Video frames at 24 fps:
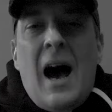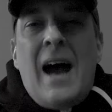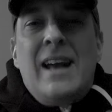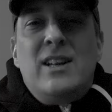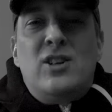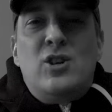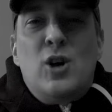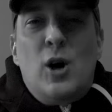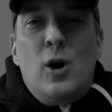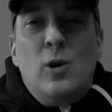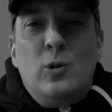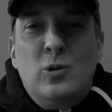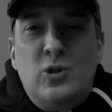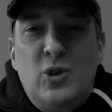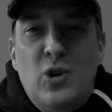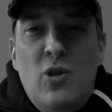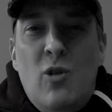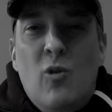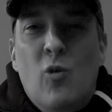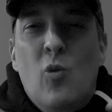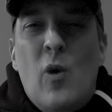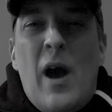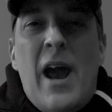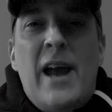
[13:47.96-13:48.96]
I told you
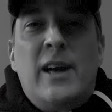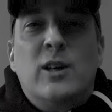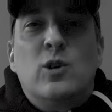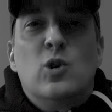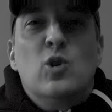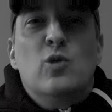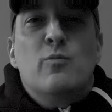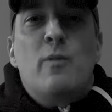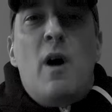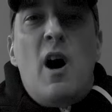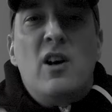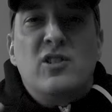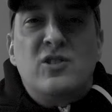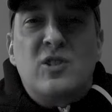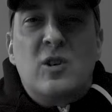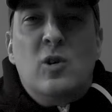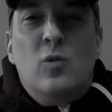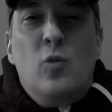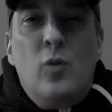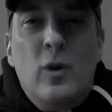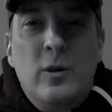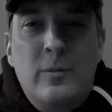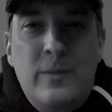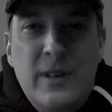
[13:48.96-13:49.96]
the Rancor monster
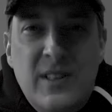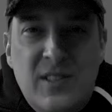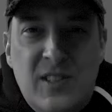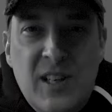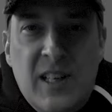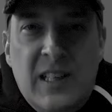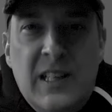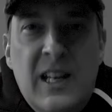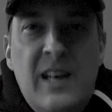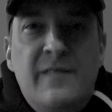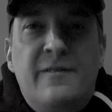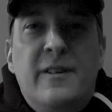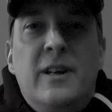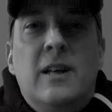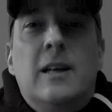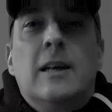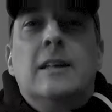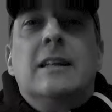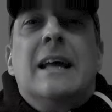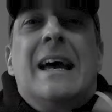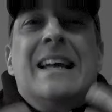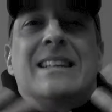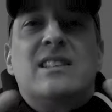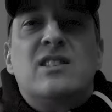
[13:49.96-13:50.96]
would be
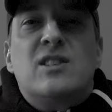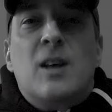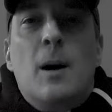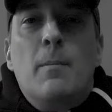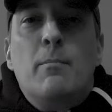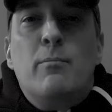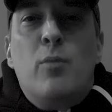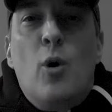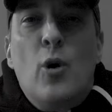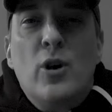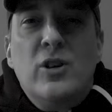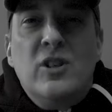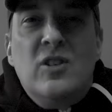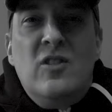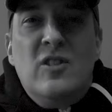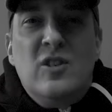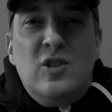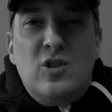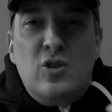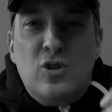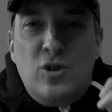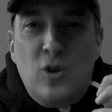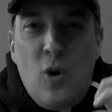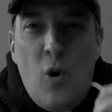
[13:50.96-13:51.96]
significant at some point in
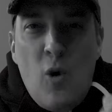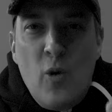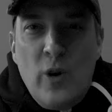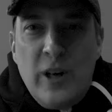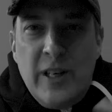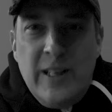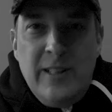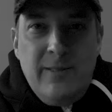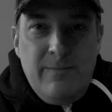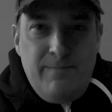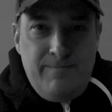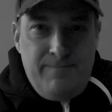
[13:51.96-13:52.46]
the story.